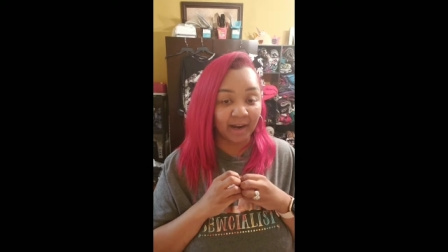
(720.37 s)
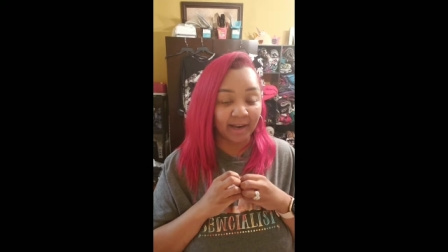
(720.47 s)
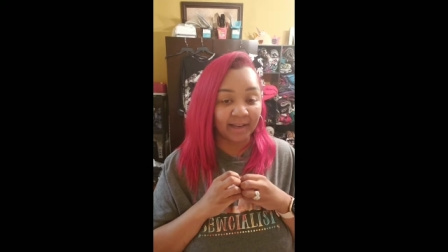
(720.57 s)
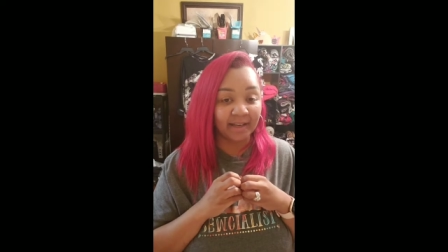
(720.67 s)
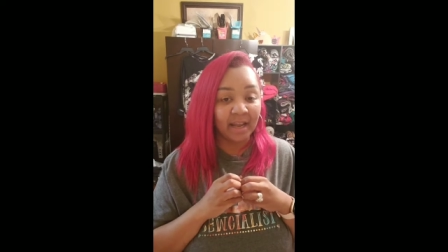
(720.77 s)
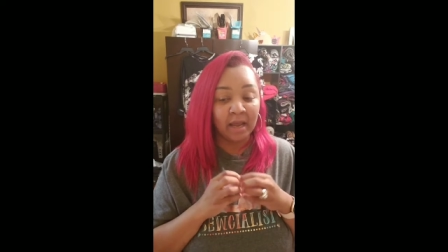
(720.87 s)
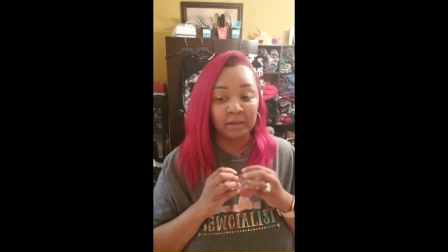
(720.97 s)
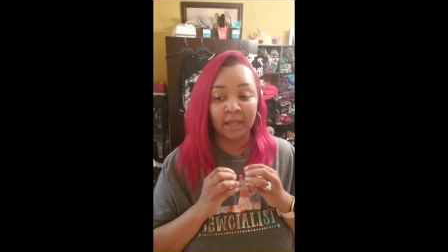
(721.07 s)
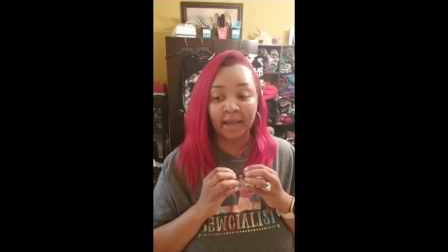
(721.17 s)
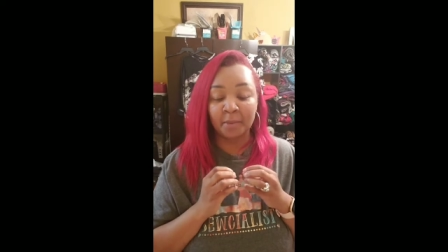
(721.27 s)
right?
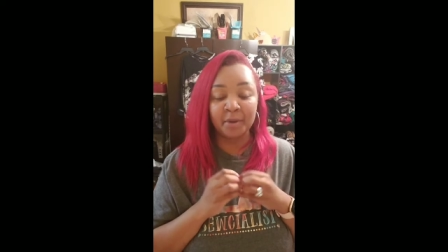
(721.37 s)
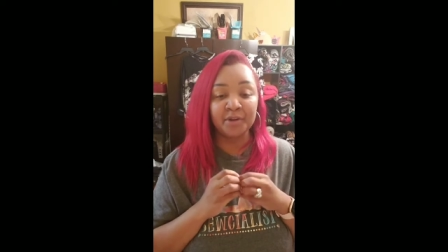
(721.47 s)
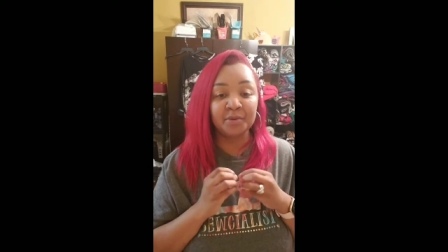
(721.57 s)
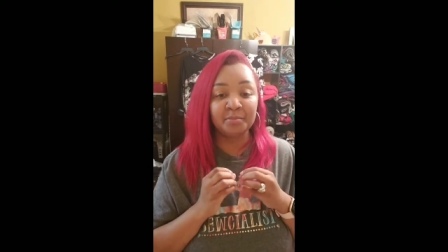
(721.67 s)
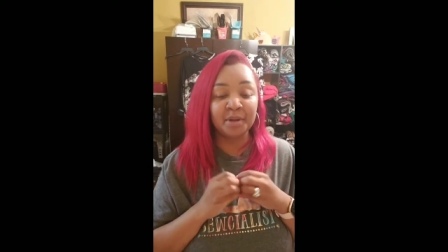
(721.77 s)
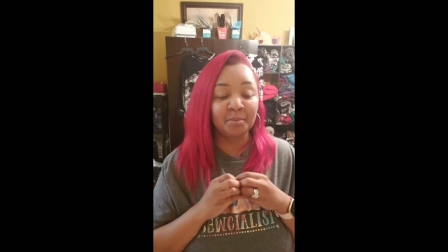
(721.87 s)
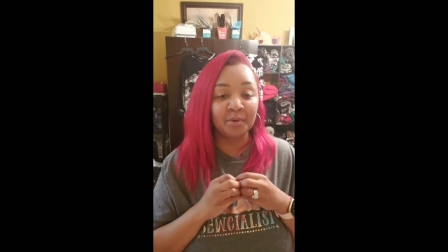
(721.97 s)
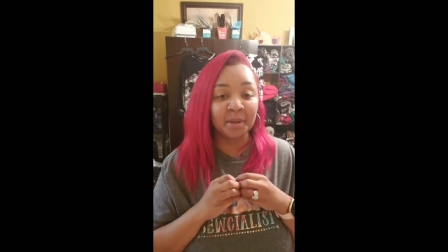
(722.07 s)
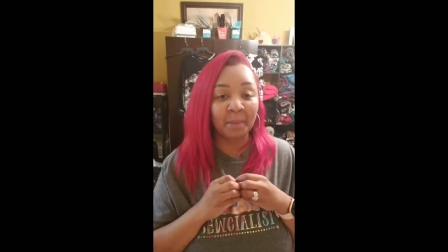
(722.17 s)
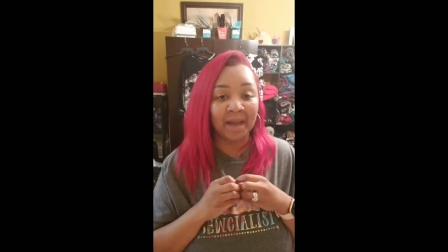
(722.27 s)
Like a million people
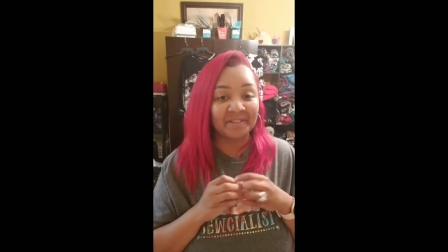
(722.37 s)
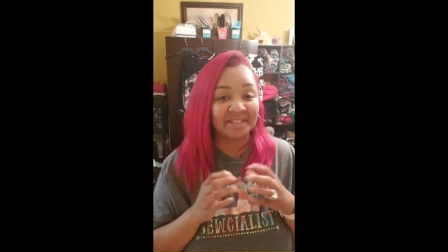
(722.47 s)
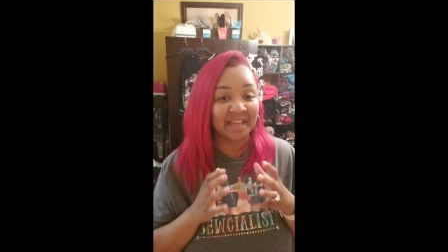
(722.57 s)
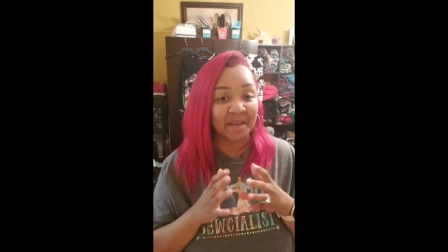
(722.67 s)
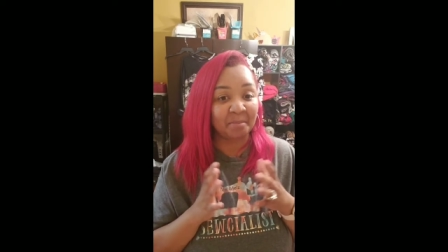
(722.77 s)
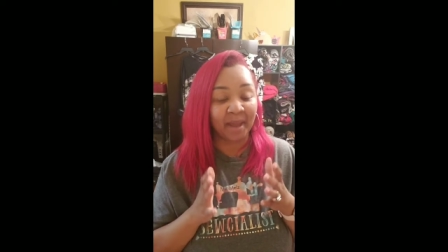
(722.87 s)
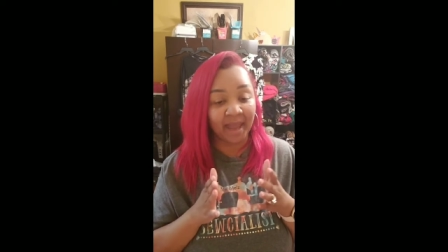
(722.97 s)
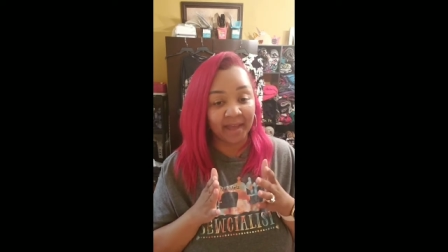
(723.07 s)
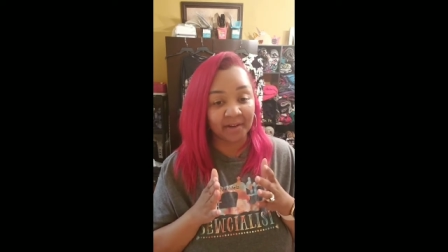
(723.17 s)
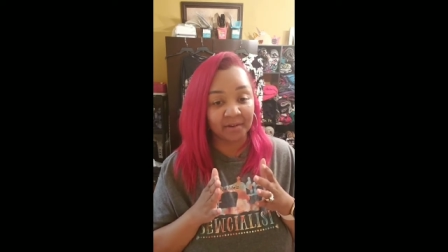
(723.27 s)
can buy the same
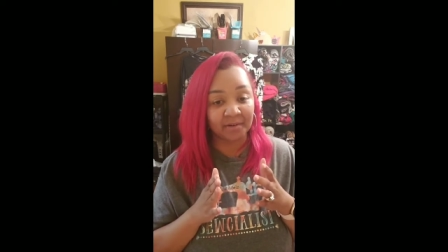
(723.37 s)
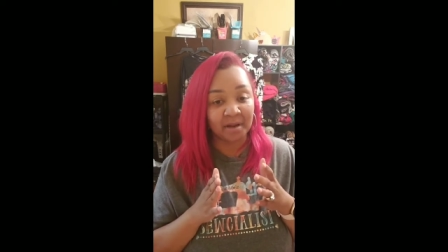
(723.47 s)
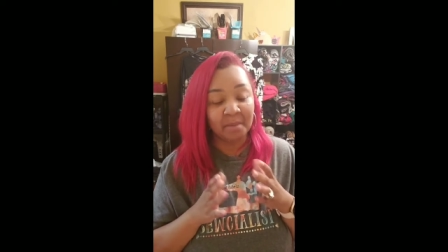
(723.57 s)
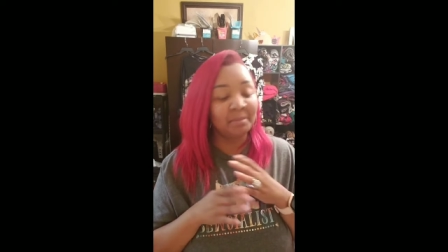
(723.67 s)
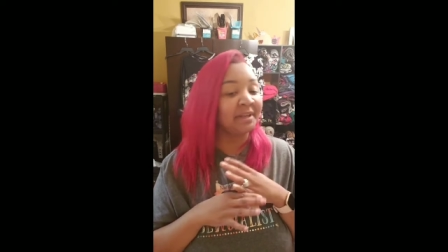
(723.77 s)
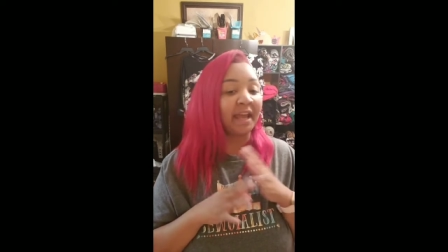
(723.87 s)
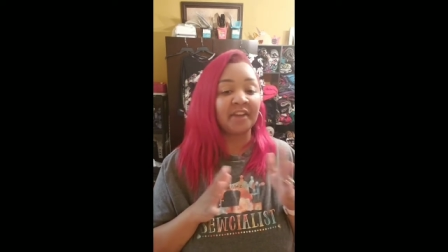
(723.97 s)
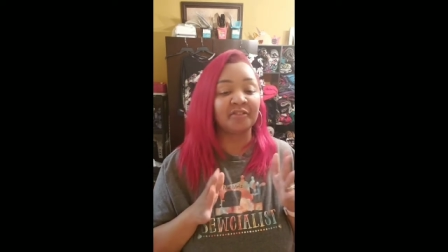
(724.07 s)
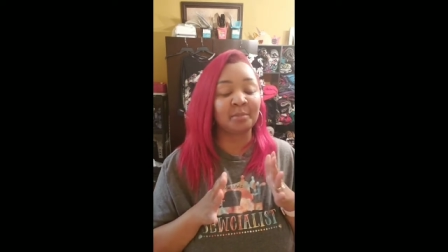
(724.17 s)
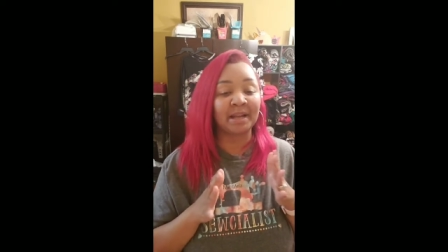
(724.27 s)
pattern, but not
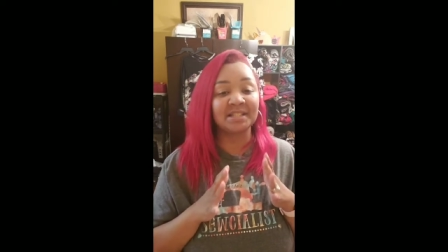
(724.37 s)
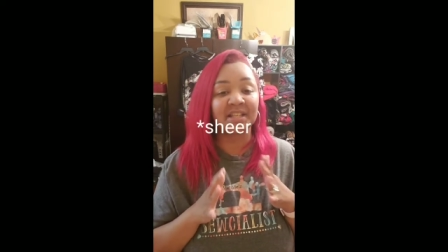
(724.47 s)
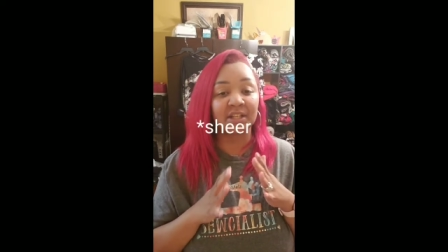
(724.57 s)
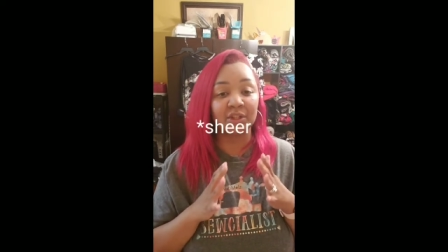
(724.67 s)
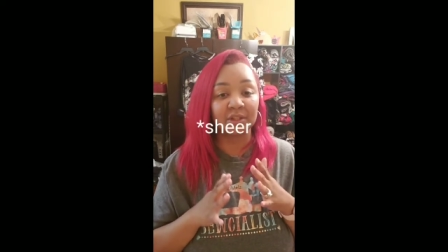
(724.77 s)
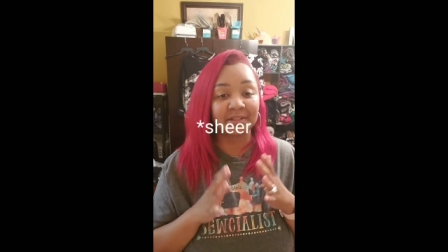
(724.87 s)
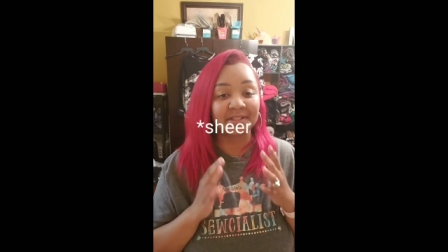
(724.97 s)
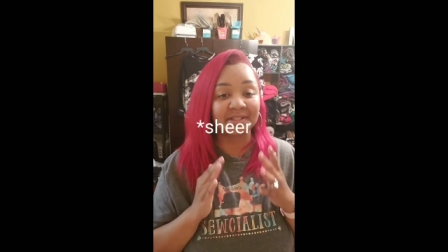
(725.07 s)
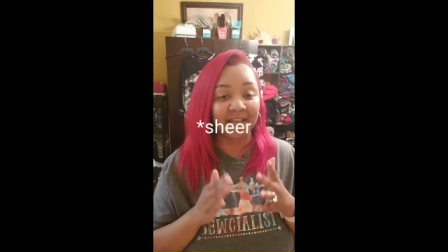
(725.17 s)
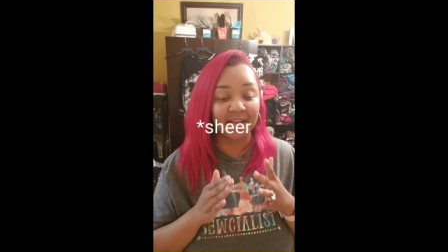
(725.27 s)
everybody's gonna look the
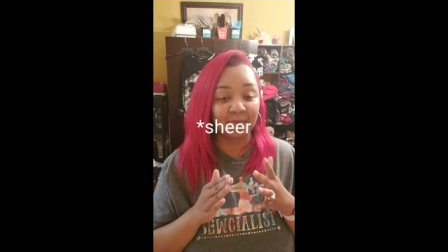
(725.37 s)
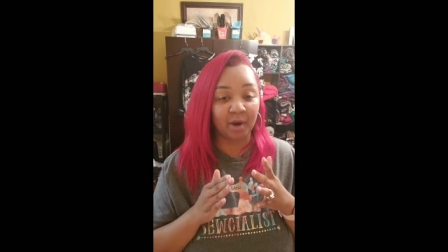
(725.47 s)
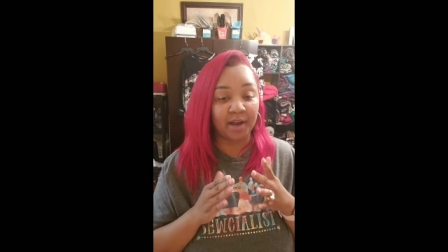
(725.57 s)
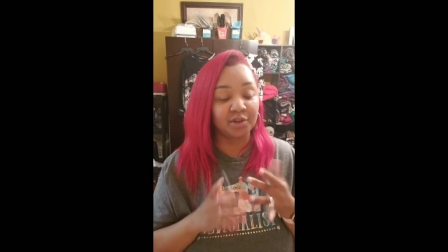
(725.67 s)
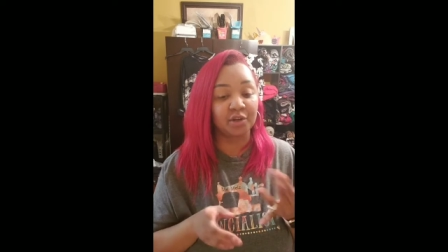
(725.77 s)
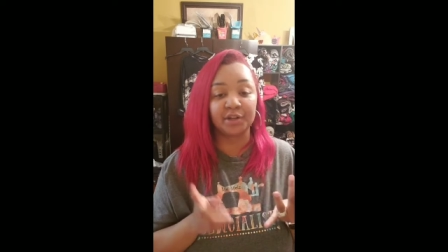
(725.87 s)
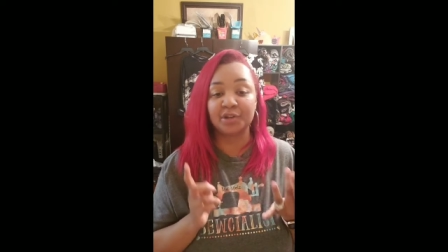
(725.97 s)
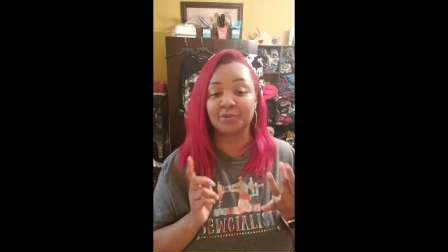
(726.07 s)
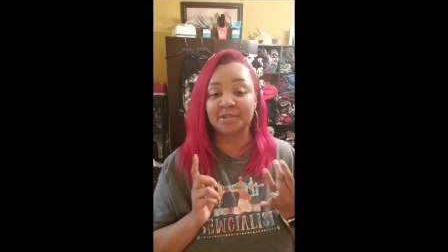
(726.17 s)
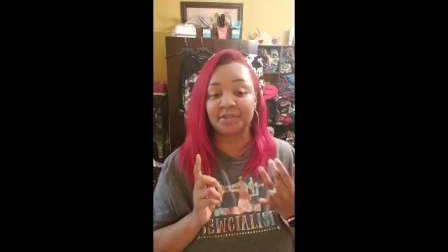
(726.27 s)
same, right? You're gonna
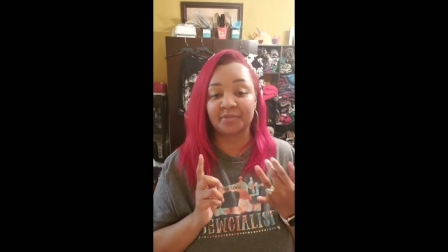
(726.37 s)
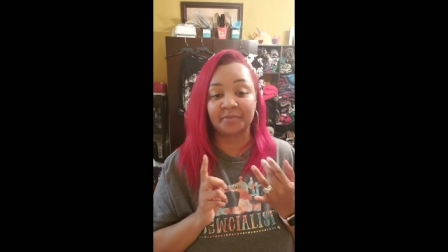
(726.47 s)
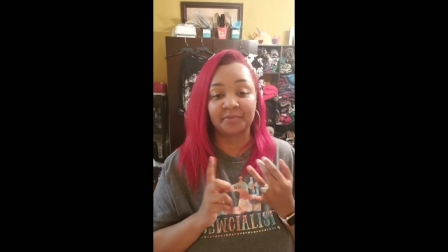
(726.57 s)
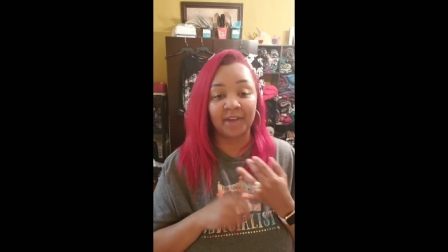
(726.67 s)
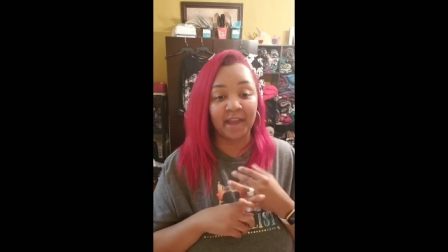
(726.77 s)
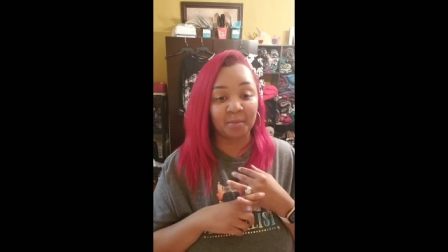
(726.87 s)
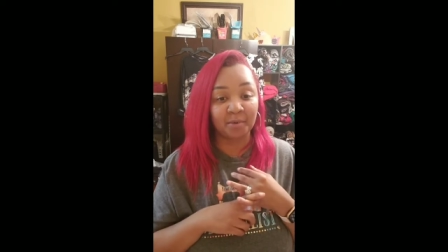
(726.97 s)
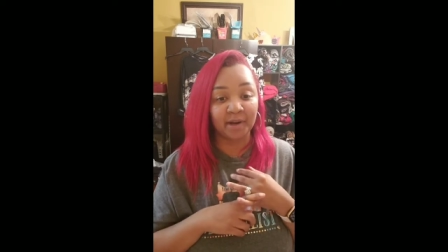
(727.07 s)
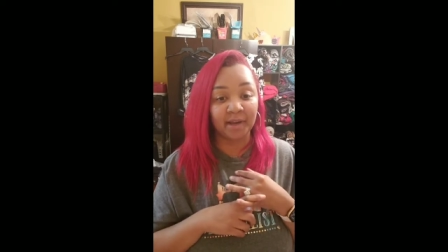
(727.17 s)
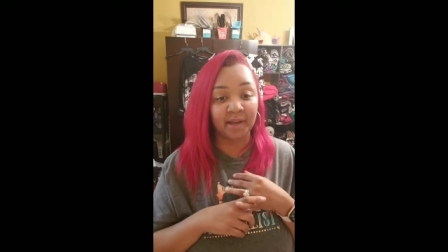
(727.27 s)
use different
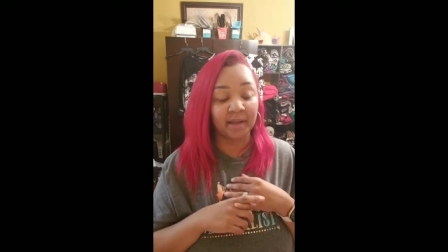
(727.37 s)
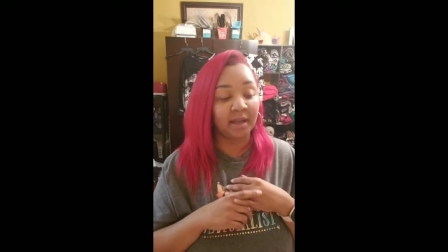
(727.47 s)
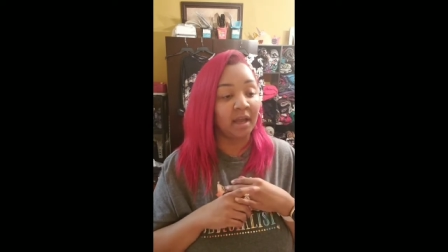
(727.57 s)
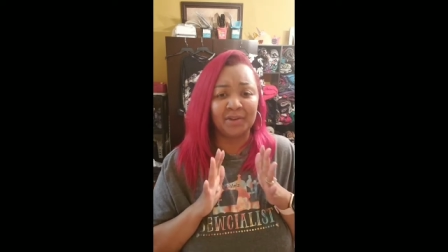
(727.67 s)
fabric.